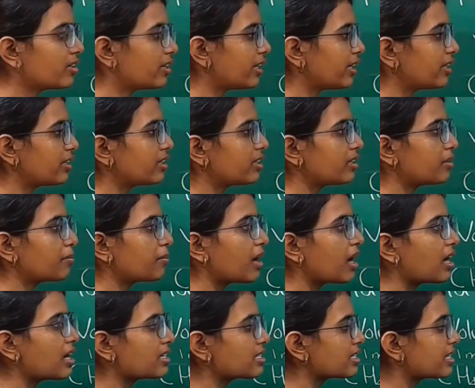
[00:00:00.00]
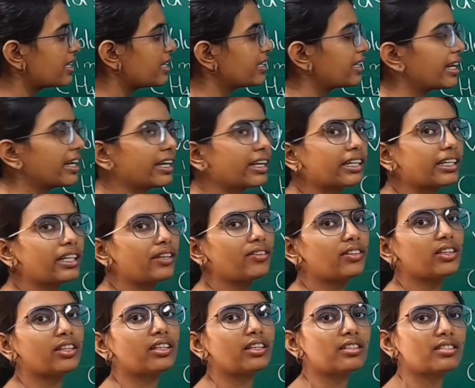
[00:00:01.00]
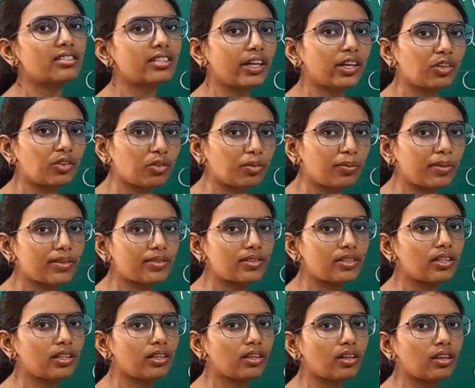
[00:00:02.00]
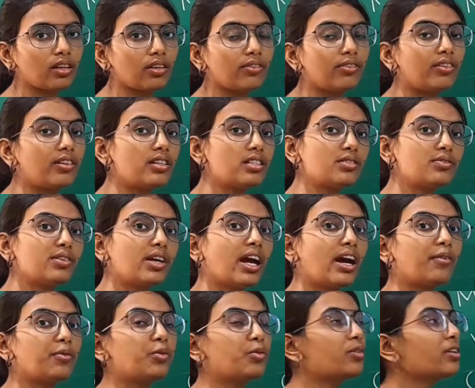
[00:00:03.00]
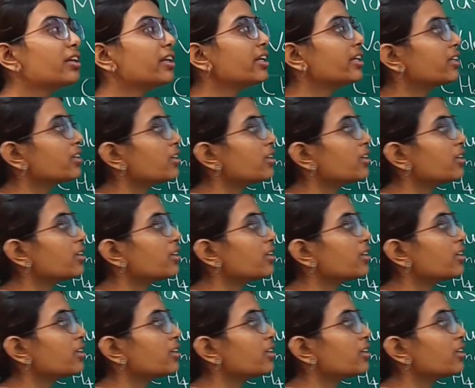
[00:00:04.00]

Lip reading: relate the mass directly with the stoichiometry. First we have to relate